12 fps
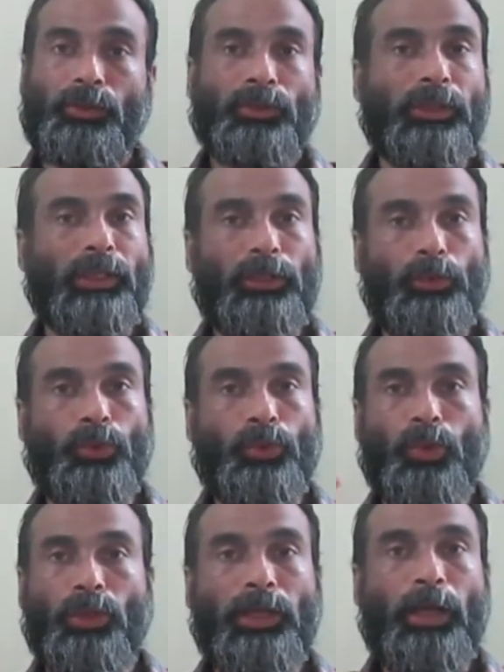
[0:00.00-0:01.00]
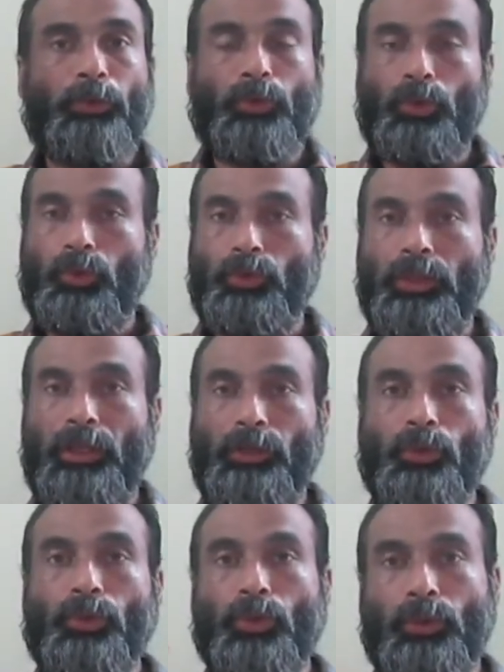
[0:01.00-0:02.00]
Okay, you don't have to do that.
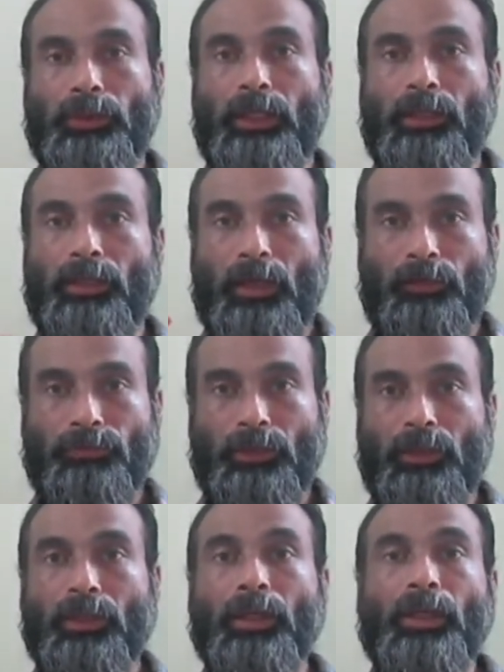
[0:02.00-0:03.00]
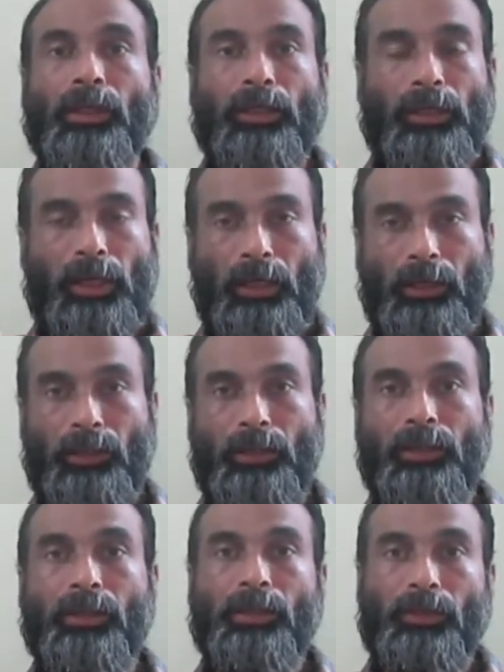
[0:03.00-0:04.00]
You know that after
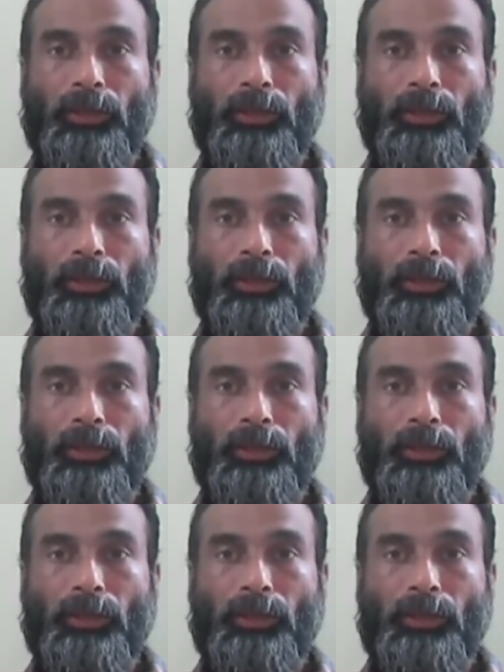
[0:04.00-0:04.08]
100,